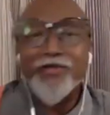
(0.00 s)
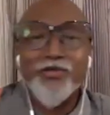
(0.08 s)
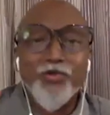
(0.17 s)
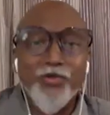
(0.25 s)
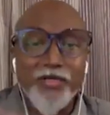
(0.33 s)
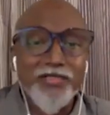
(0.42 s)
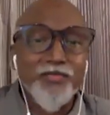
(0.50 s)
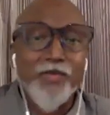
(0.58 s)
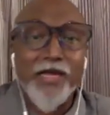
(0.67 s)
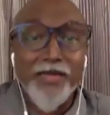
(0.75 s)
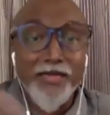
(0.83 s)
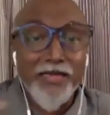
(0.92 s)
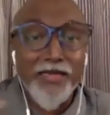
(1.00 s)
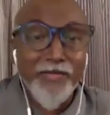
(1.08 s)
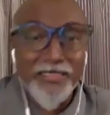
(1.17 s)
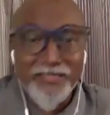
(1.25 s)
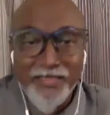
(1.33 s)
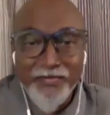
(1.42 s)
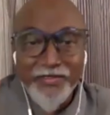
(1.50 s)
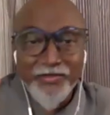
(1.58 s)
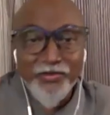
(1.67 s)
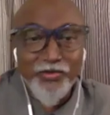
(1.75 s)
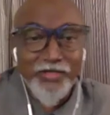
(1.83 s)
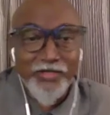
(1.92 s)
2 years biennial means every
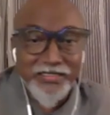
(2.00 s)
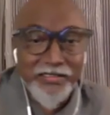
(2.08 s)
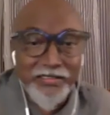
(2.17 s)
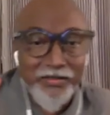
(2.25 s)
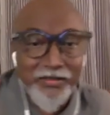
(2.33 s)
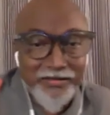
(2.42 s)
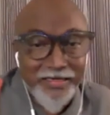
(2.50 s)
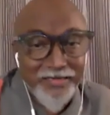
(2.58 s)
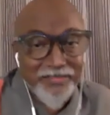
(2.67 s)
2 years it takes